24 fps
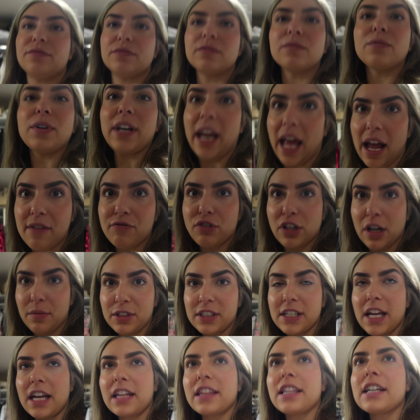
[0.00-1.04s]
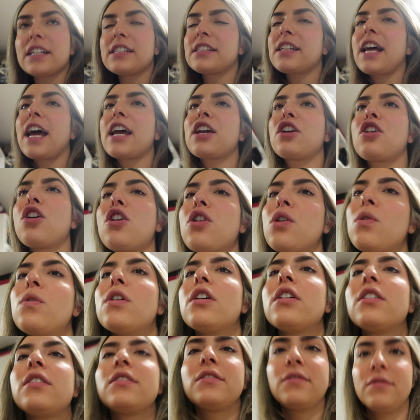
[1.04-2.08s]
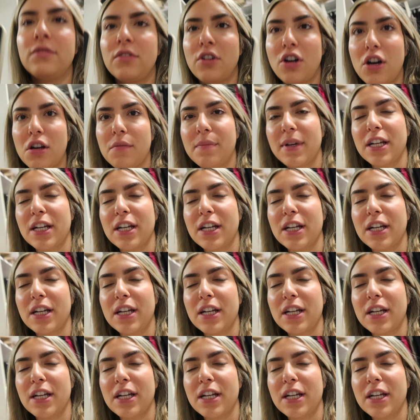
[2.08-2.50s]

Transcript: when I have troubles like this, I go on